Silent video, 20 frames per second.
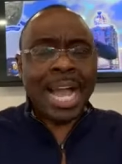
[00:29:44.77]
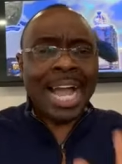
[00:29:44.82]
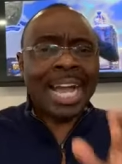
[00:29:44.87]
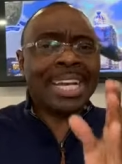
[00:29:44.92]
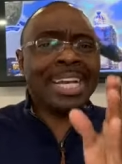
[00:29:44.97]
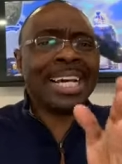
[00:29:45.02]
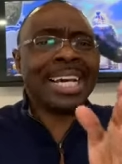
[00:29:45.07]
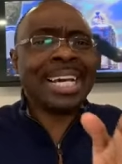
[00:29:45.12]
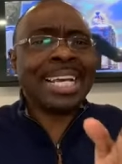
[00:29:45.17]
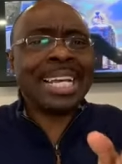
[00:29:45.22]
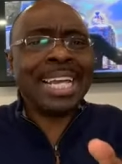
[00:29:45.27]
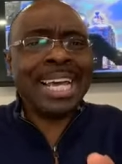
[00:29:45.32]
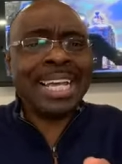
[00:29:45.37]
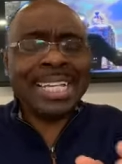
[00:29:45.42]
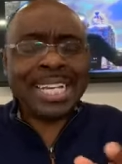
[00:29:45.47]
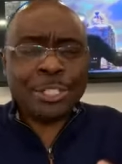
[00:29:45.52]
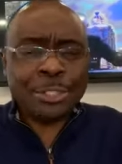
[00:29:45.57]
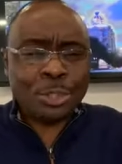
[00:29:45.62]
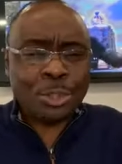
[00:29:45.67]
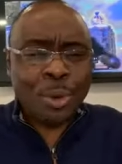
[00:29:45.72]
I
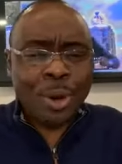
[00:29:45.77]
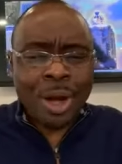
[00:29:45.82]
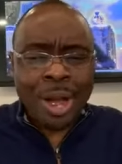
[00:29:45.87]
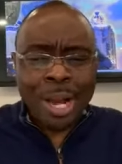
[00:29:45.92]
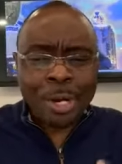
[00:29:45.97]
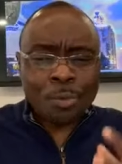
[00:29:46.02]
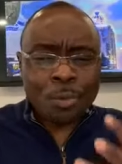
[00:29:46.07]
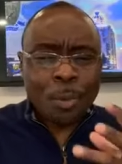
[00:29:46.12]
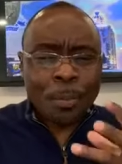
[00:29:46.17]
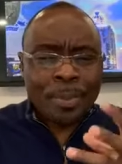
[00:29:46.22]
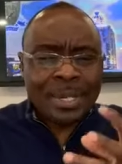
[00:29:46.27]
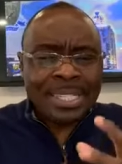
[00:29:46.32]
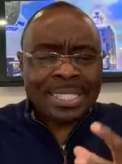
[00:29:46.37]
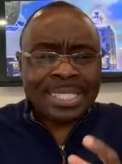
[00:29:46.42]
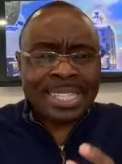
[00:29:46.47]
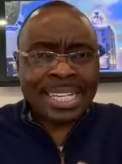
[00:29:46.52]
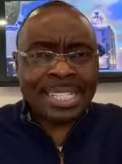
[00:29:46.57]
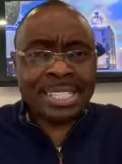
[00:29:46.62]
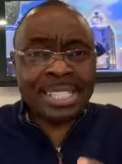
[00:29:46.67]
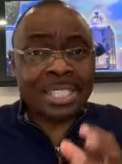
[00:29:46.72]
declare that your heart will be
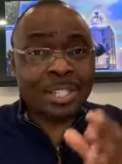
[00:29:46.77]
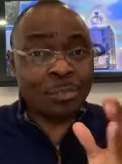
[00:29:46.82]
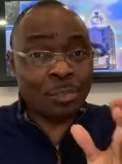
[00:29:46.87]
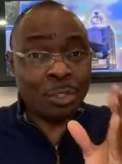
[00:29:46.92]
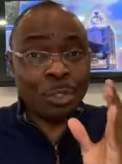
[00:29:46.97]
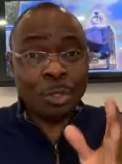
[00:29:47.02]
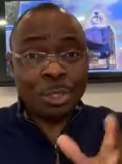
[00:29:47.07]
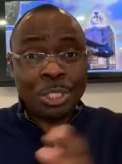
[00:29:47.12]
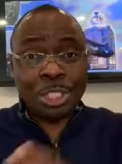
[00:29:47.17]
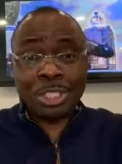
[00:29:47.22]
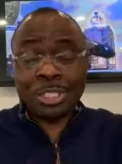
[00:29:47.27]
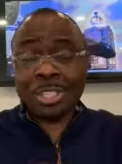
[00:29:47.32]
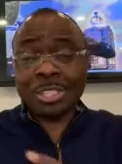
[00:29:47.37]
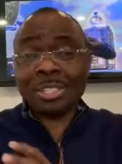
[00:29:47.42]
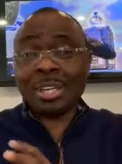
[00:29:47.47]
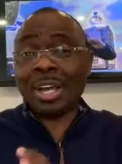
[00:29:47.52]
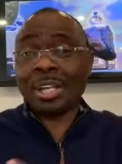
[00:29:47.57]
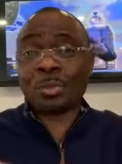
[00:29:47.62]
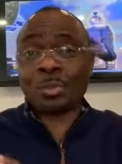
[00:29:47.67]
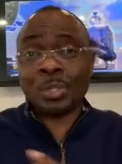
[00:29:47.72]
sensitive. You know,
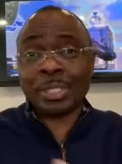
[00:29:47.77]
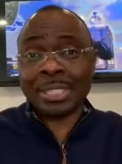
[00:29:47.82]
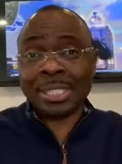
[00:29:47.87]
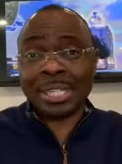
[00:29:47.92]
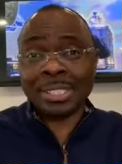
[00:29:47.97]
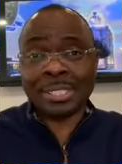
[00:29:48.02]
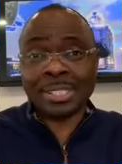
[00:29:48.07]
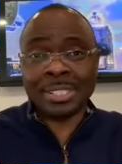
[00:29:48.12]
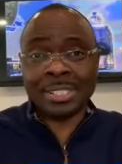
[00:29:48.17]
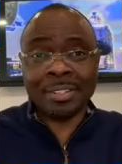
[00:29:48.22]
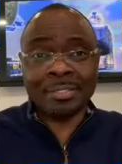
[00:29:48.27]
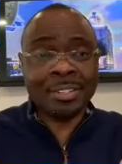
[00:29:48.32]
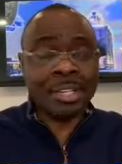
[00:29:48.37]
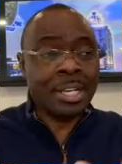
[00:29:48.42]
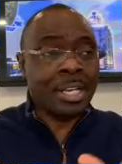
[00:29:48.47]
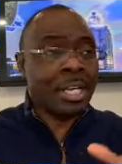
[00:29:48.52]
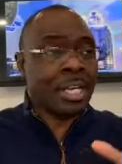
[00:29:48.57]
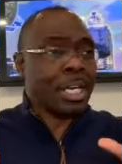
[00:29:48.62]
Jesus' heart was sensitive.